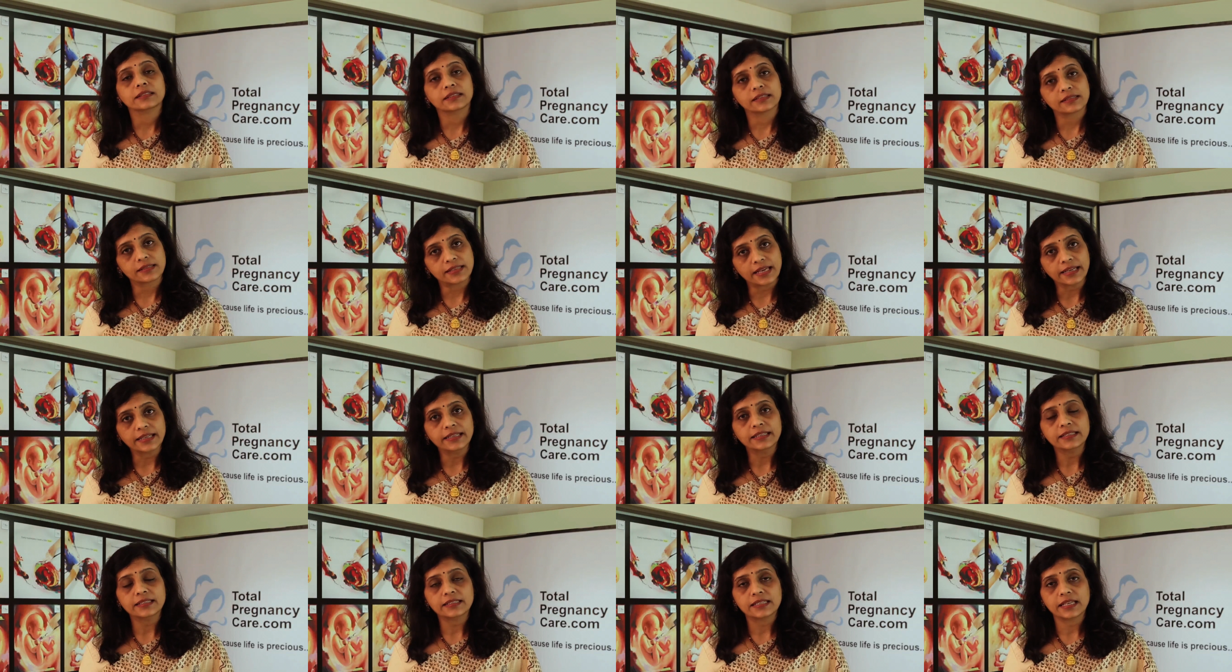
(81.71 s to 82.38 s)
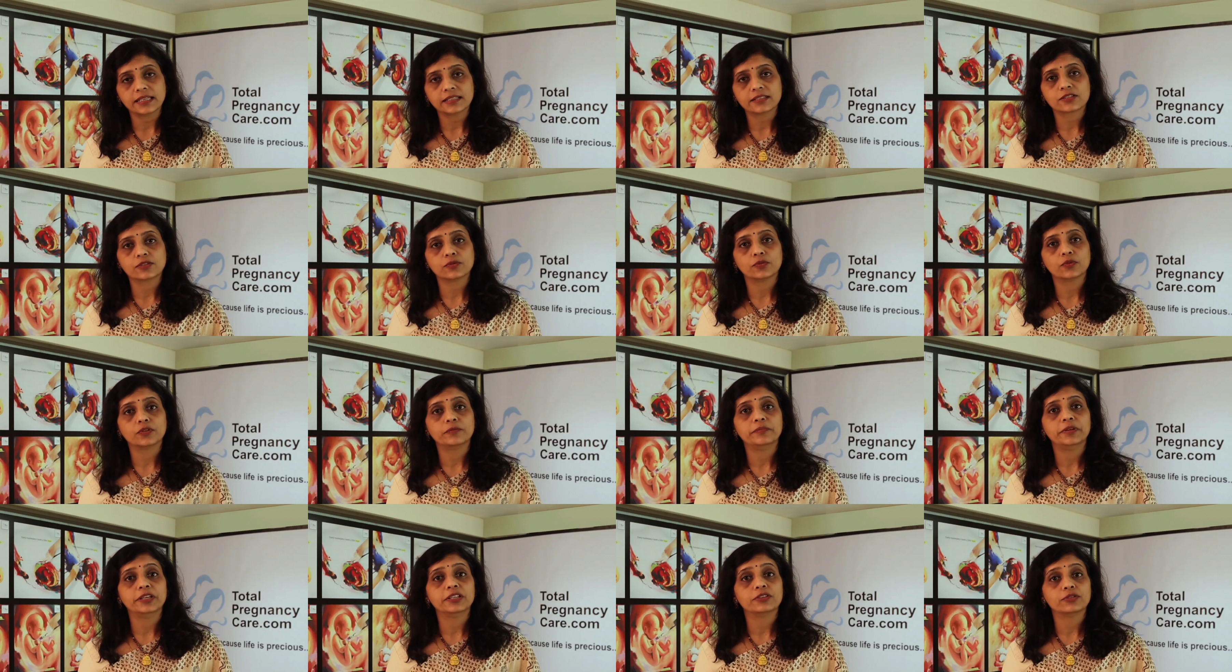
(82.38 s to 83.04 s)
The second test
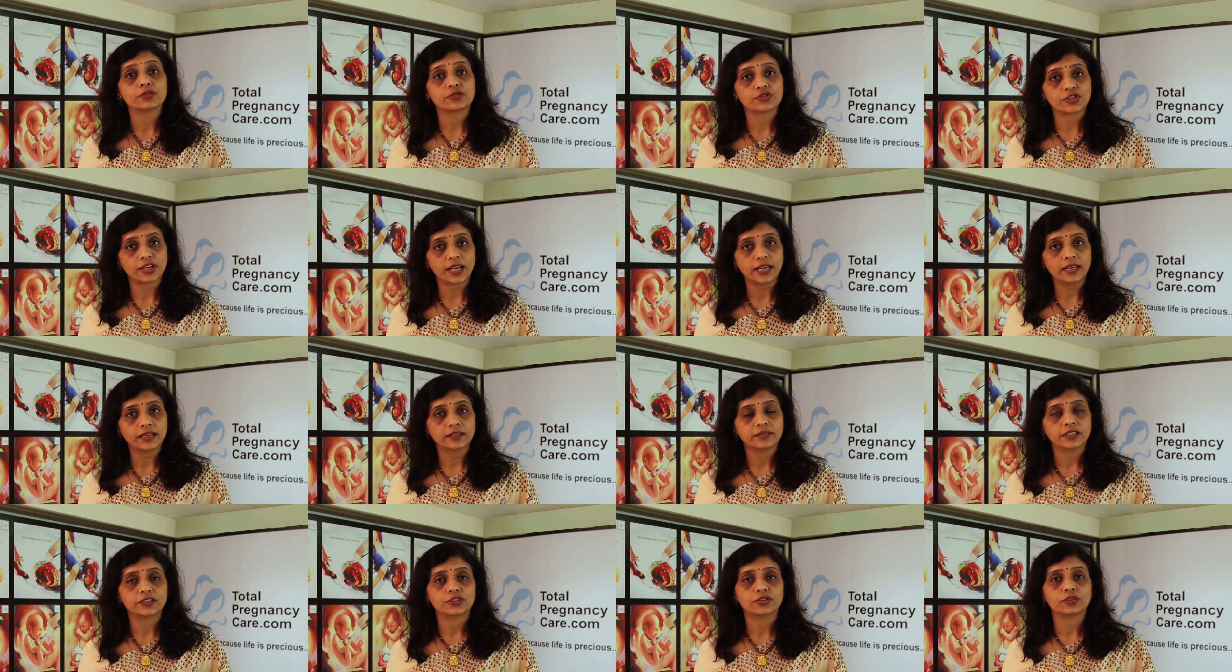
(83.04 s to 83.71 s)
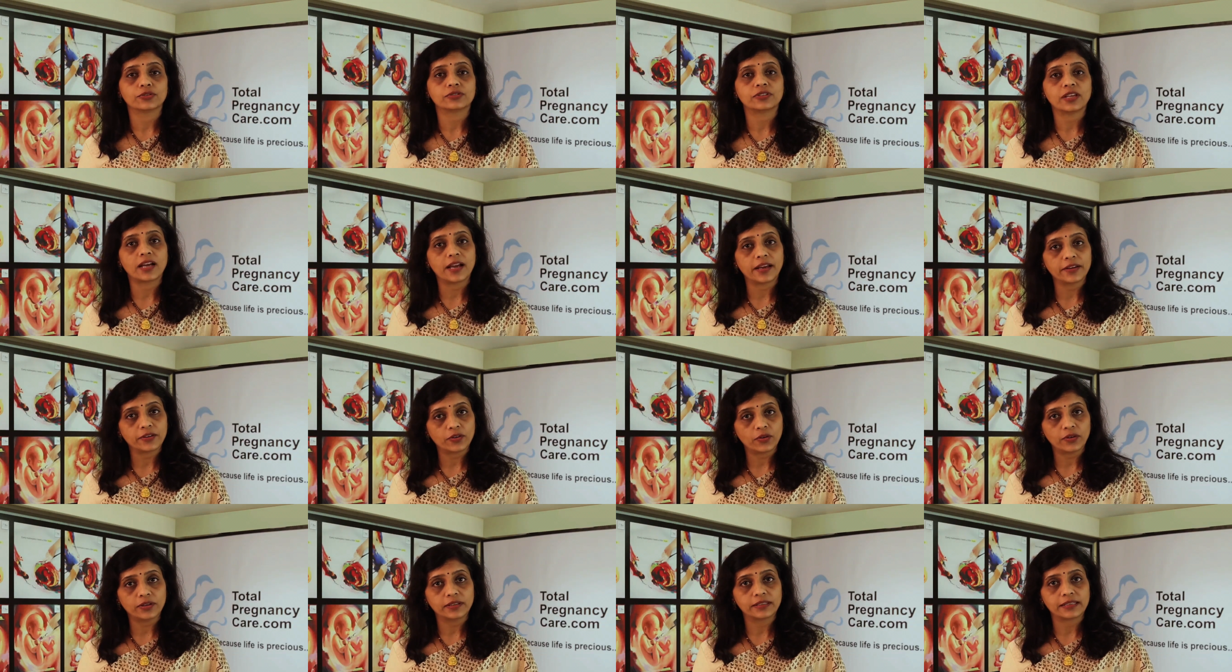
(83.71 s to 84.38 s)
would be to check that your
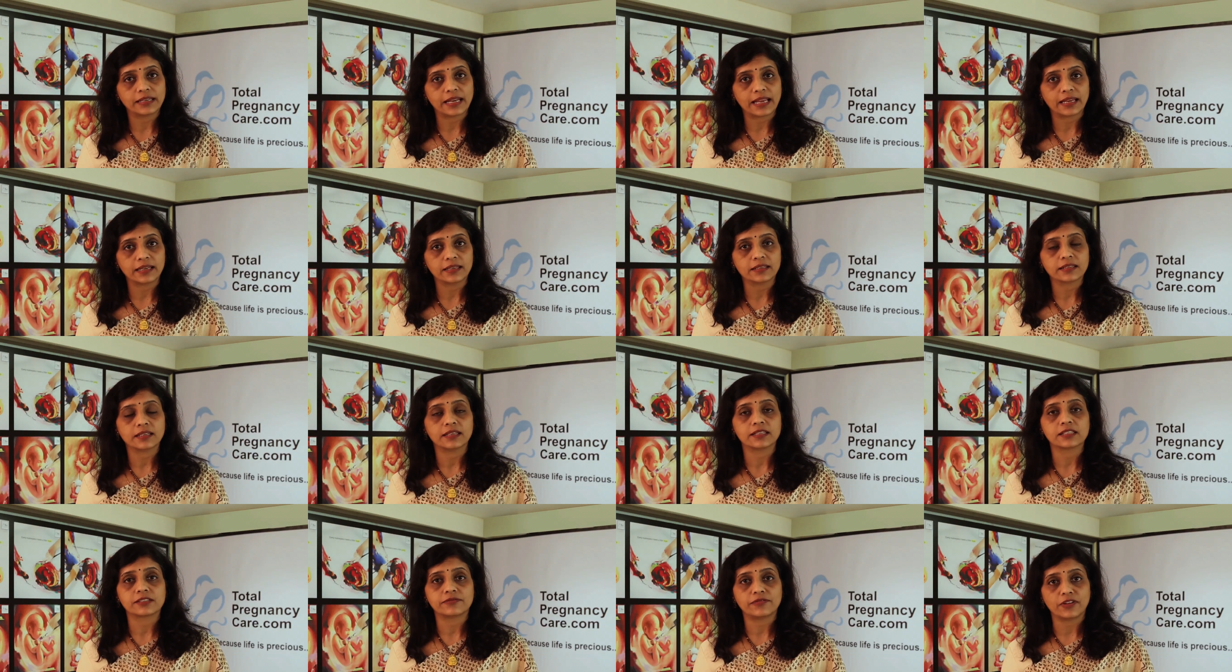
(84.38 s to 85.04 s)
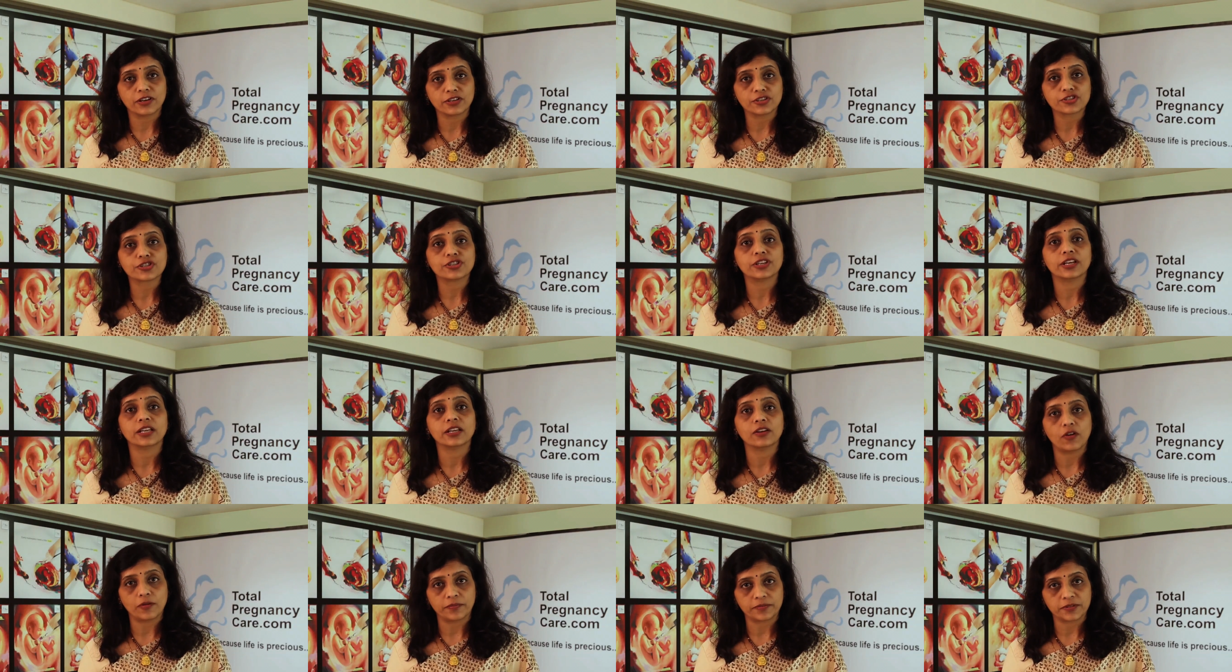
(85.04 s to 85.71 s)
thyroid gland is
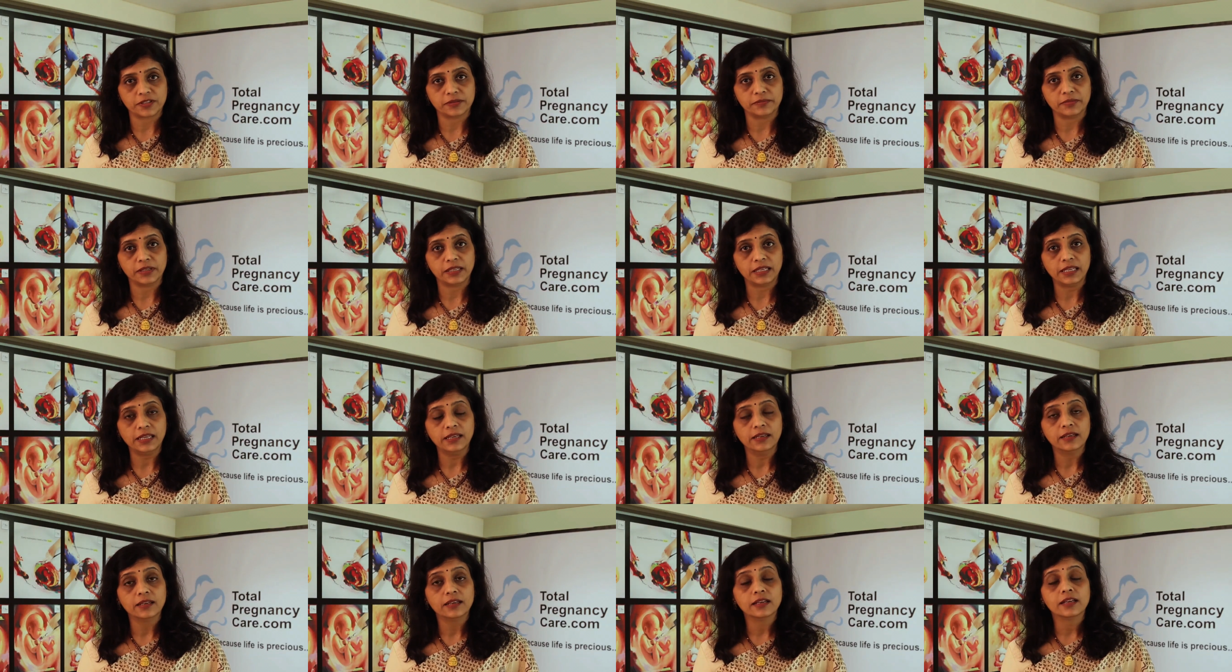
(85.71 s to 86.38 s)
functioning optimally,